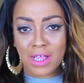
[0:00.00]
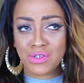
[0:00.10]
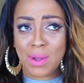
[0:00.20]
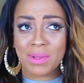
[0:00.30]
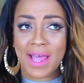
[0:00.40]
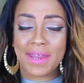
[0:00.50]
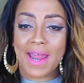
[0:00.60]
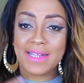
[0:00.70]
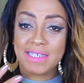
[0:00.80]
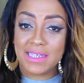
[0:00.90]
So I'm glad
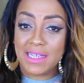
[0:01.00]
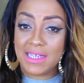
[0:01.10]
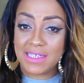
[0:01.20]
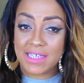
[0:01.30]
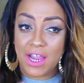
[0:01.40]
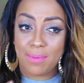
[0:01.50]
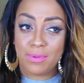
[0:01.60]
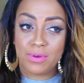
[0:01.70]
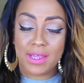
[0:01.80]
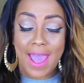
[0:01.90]
that I did Lili's Hair
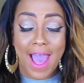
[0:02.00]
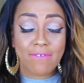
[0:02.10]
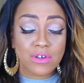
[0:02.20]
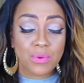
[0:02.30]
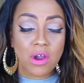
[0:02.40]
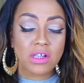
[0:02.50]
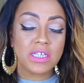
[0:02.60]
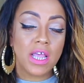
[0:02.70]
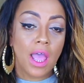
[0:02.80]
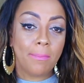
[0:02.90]
Beauty
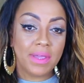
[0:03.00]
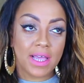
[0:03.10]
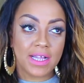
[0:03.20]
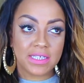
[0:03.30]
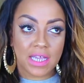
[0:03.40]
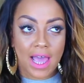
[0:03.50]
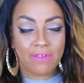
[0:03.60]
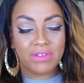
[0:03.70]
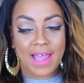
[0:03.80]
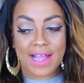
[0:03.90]
afterwards because it
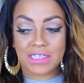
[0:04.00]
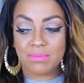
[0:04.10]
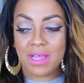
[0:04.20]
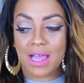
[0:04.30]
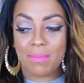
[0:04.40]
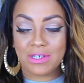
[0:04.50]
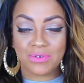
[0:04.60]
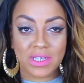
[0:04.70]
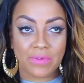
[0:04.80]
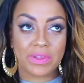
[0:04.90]
kind of relaxed me. I got my
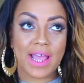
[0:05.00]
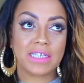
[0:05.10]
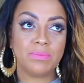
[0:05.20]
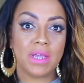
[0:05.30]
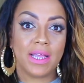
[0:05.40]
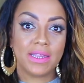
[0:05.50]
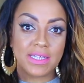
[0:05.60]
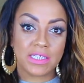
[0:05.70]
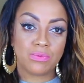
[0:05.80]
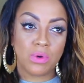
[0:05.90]
drink that relaxed me and
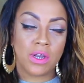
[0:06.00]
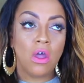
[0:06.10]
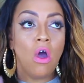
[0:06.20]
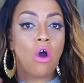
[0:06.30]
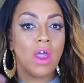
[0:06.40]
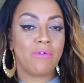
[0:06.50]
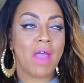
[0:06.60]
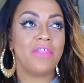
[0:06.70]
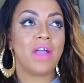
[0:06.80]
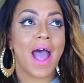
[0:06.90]
this one, or
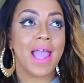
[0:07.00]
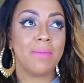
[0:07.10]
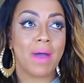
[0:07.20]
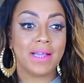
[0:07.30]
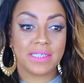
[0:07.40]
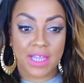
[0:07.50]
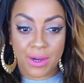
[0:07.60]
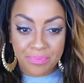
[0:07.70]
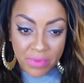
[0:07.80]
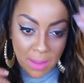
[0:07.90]
rather I M I's hair.